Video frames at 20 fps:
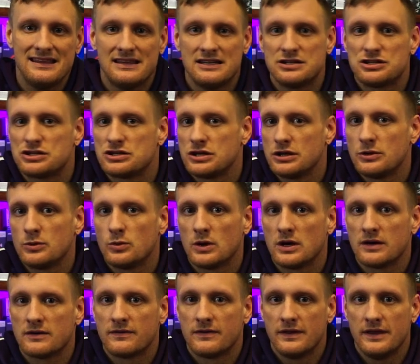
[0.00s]
This should
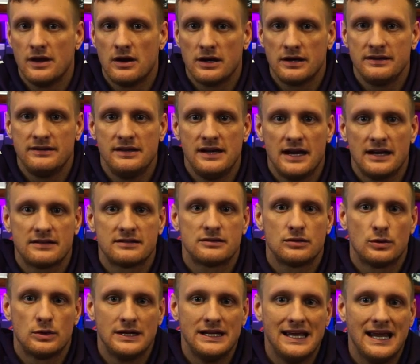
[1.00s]
work for the RTX
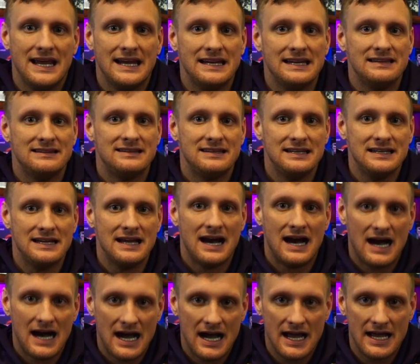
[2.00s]
2080
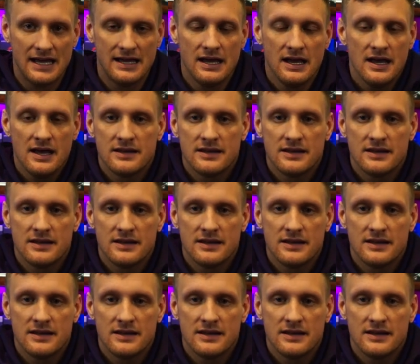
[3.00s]
Ti.